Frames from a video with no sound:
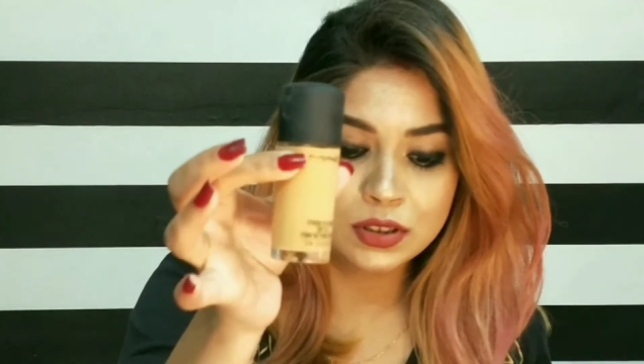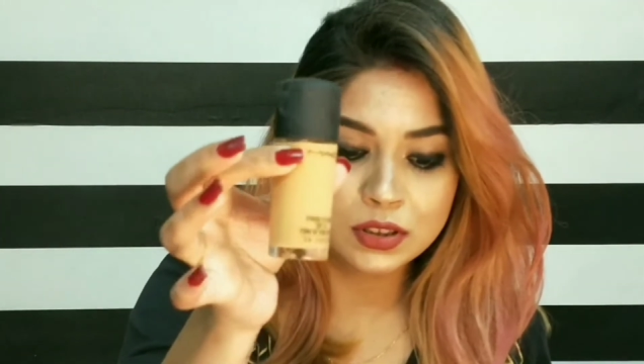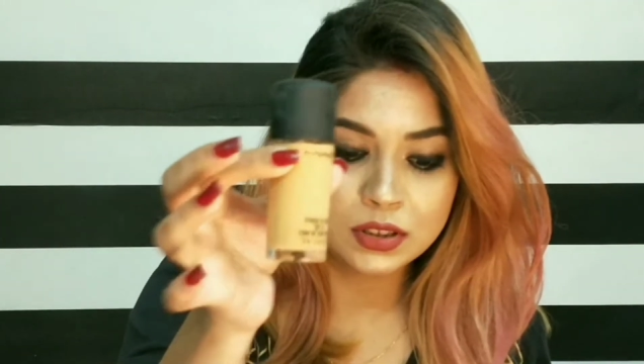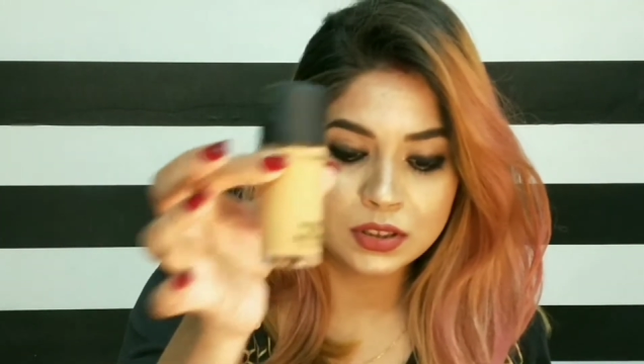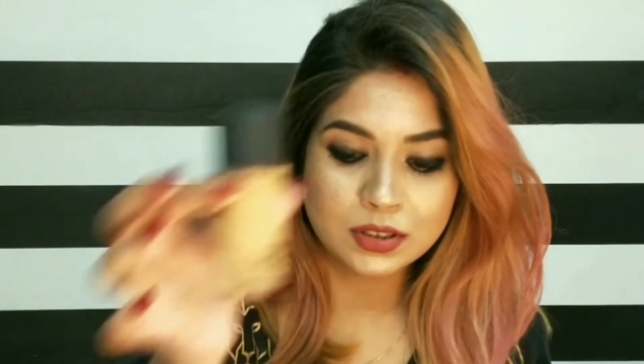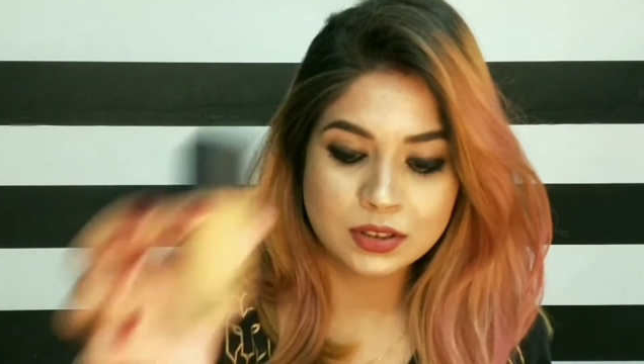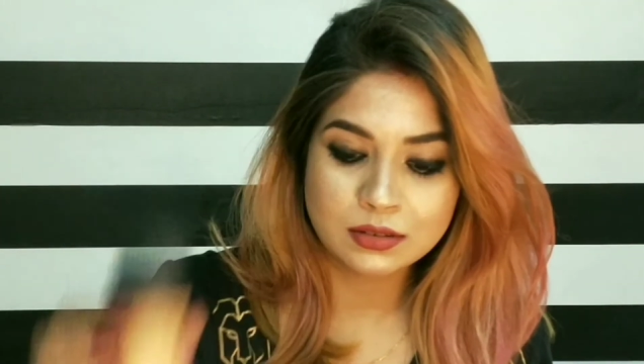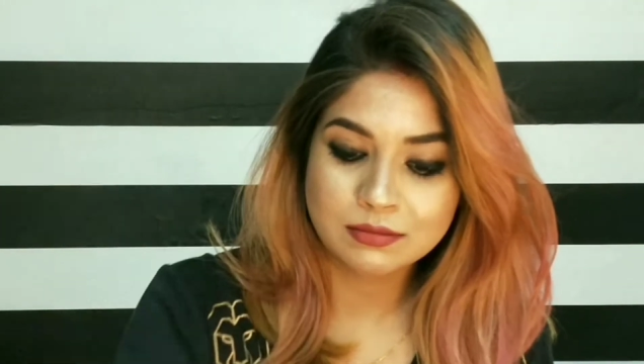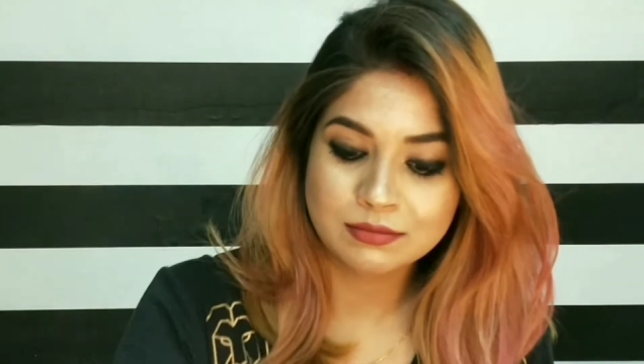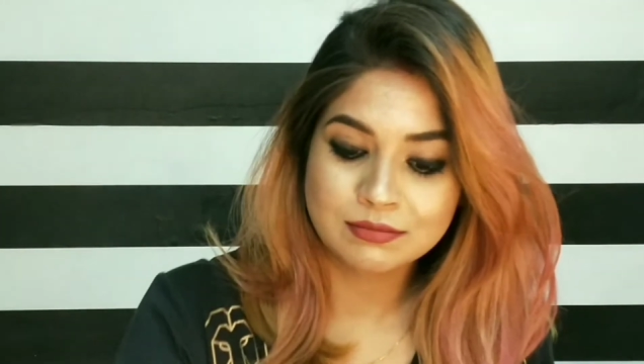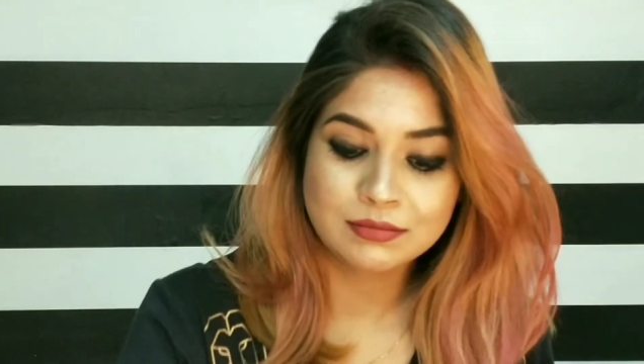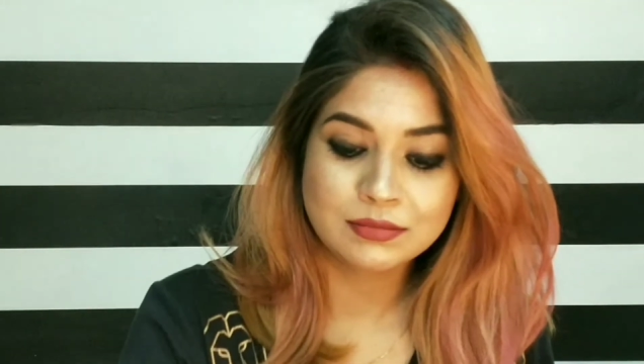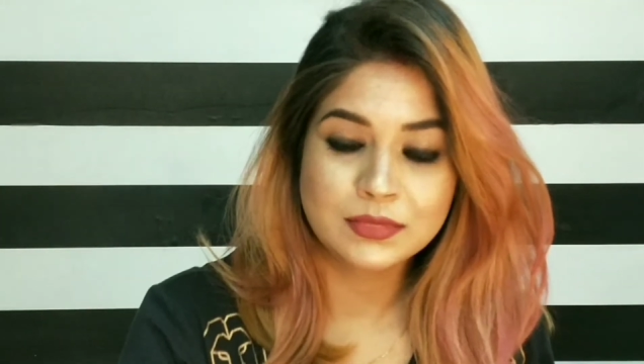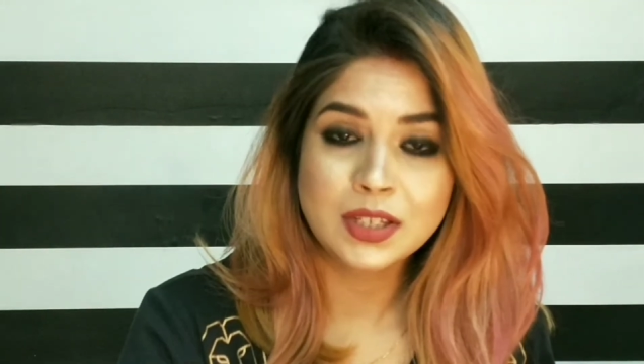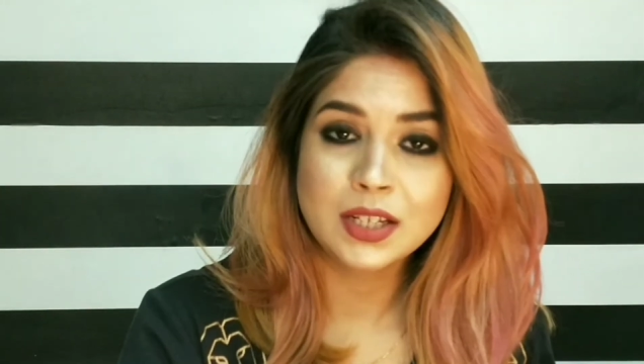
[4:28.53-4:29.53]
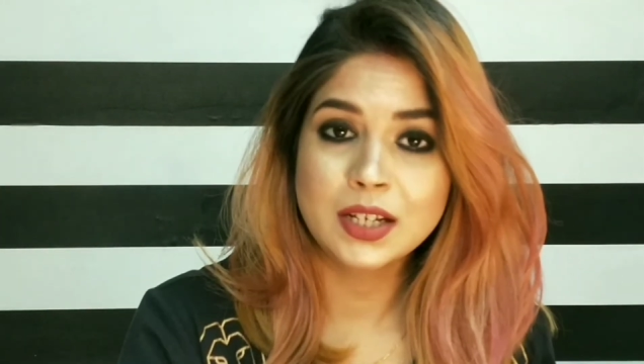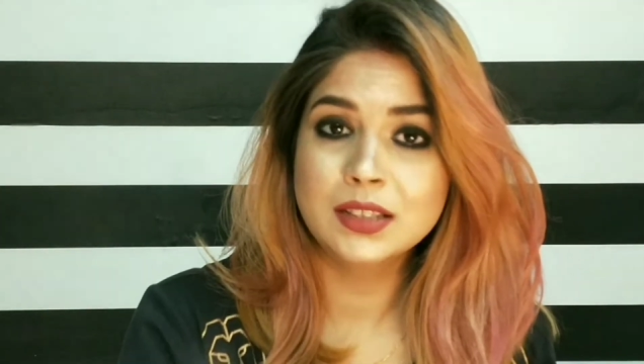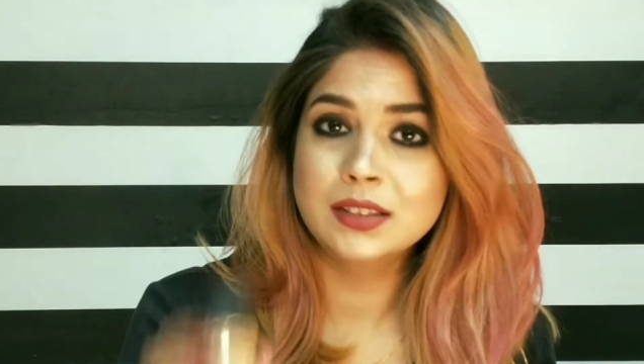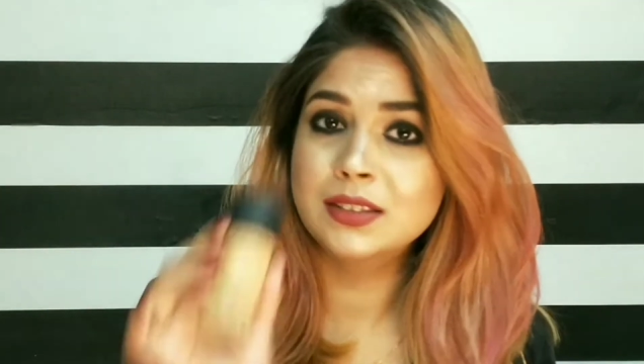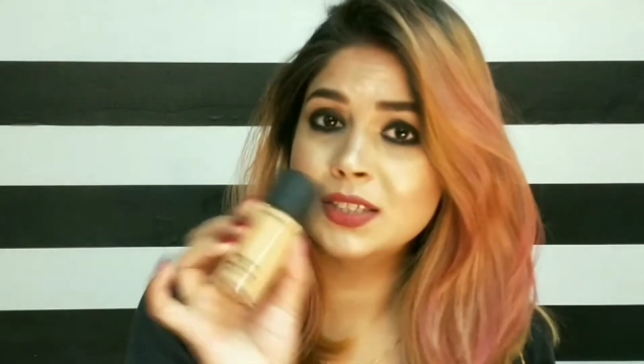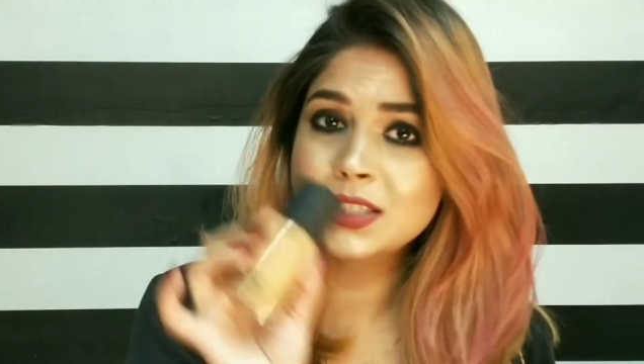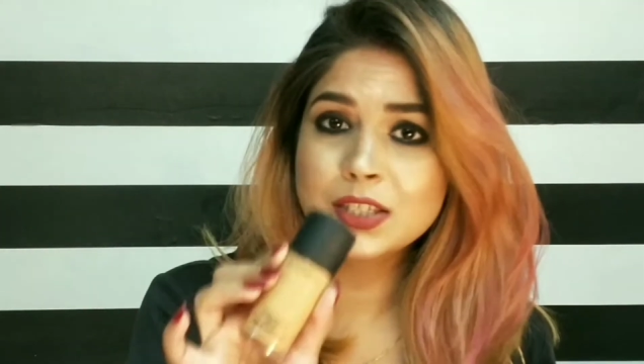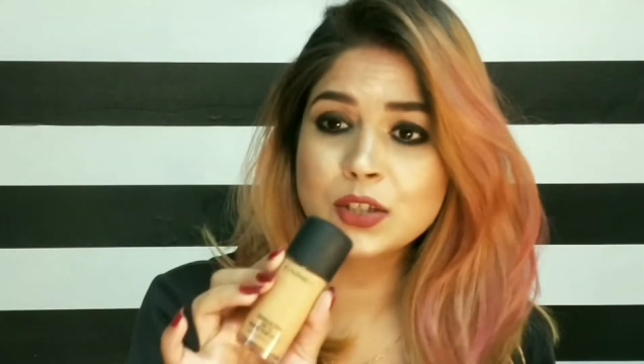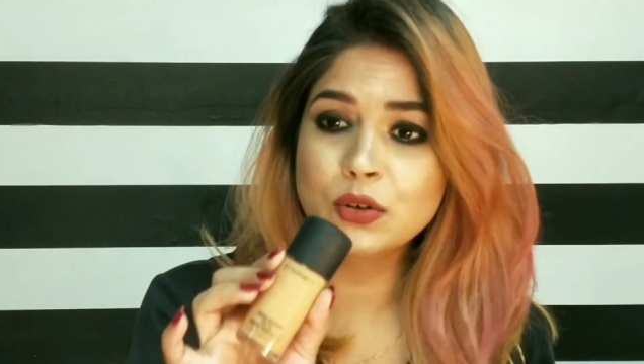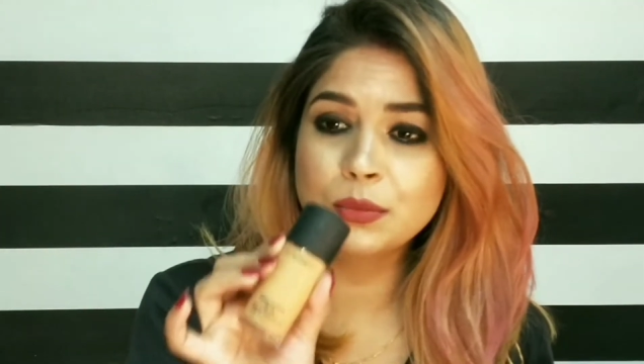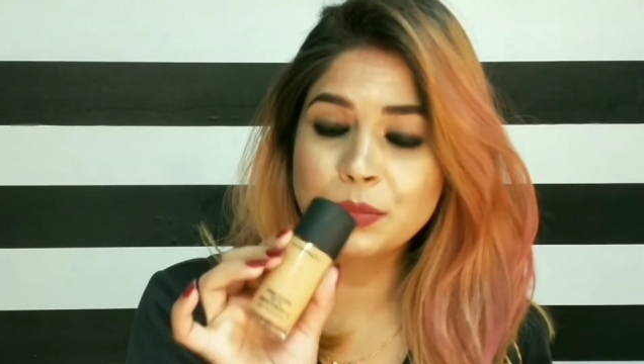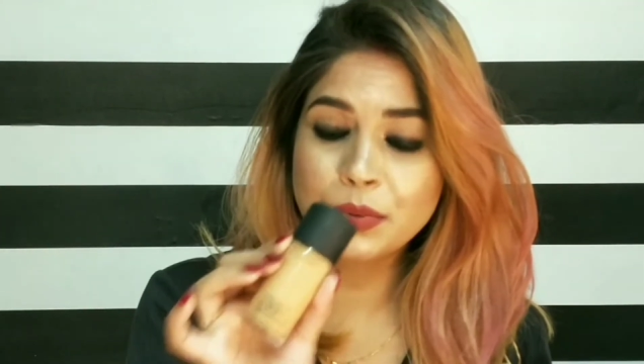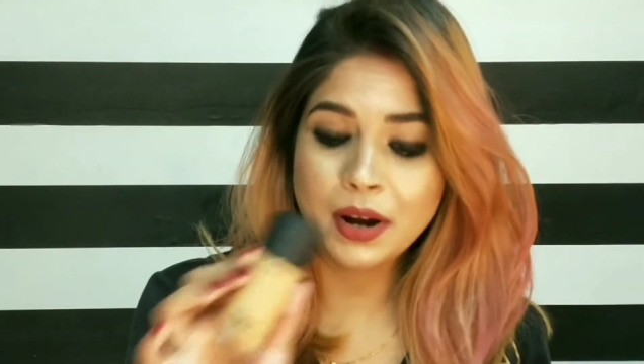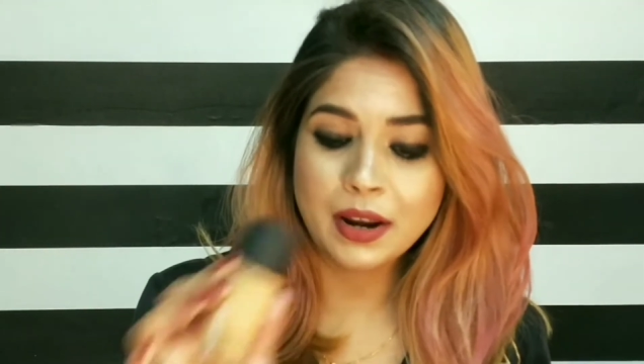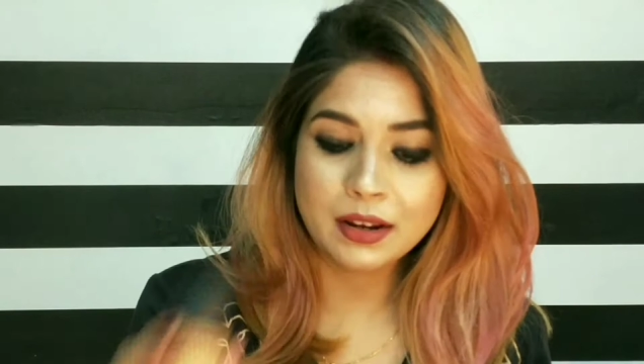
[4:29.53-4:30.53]
this. This is
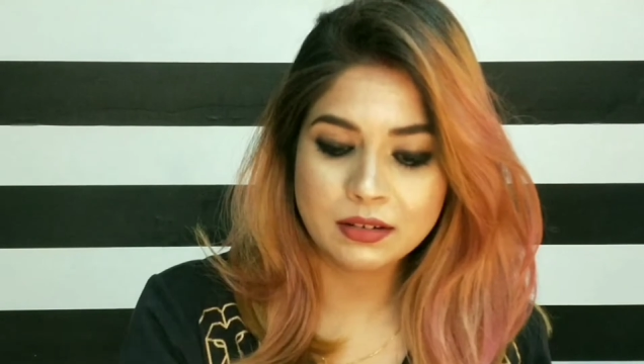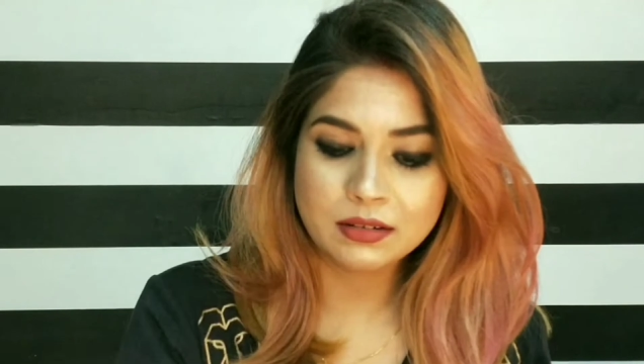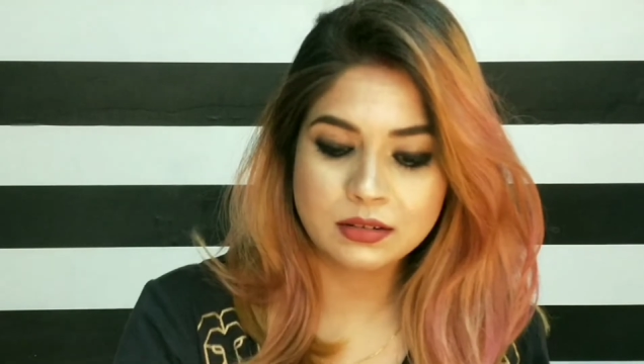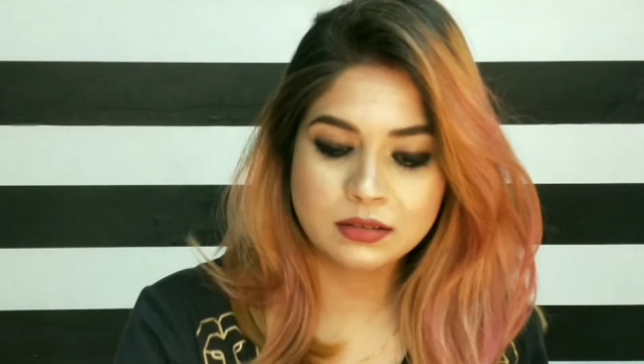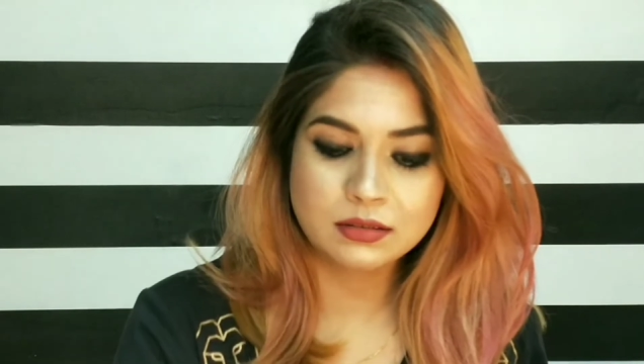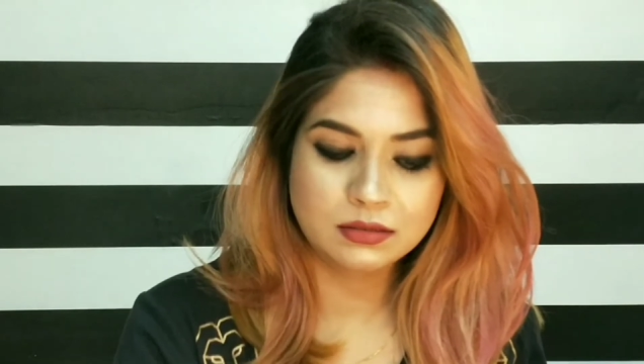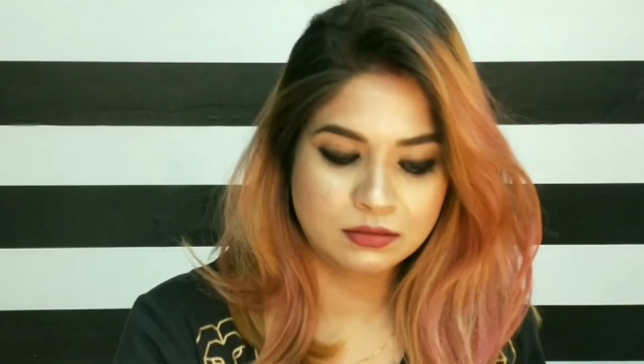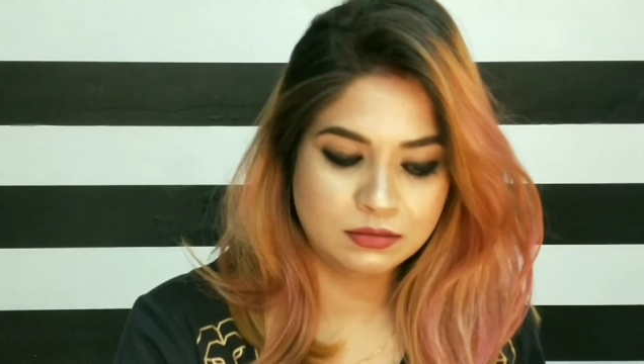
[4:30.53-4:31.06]
gonna break.